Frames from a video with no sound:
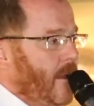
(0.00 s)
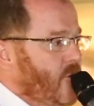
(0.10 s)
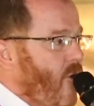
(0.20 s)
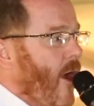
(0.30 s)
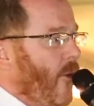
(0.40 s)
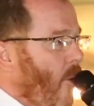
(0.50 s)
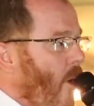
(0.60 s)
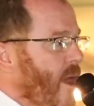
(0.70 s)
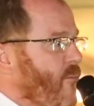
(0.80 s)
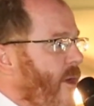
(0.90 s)
try and
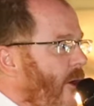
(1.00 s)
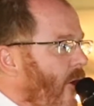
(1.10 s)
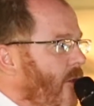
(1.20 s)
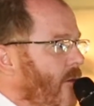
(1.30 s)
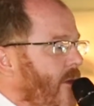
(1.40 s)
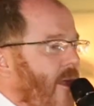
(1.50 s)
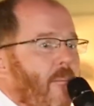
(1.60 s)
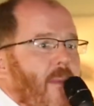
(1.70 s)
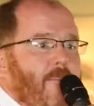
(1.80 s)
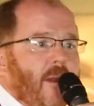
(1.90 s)
always bring on
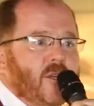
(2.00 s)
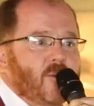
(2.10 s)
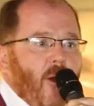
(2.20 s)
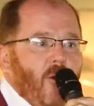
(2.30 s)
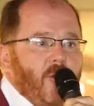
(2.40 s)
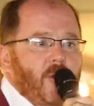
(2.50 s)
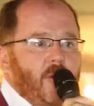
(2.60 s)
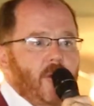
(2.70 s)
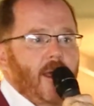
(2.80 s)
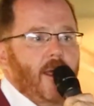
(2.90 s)
young people into my
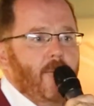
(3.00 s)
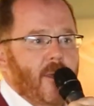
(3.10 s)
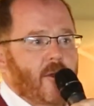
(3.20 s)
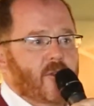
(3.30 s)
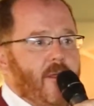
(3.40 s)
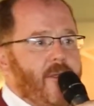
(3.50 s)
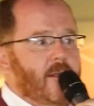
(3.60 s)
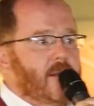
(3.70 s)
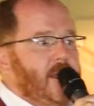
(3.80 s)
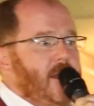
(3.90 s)
office because I
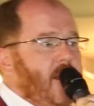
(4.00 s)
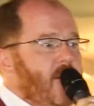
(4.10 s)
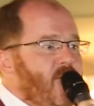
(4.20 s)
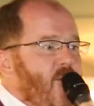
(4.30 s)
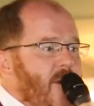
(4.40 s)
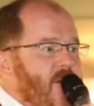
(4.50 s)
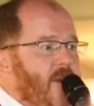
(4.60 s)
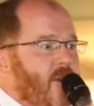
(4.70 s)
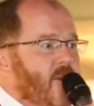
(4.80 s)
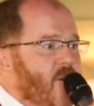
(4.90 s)
think there's too much
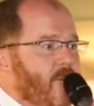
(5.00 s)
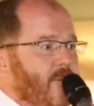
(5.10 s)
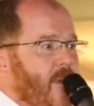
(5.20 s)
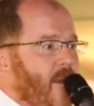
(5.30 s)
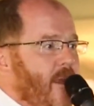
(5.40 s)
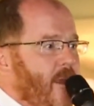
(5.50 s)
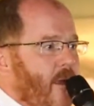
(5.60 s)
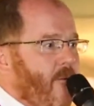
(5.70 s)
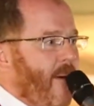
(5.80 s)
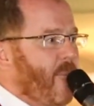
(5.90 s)
cynicism
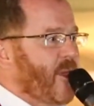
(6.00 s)
around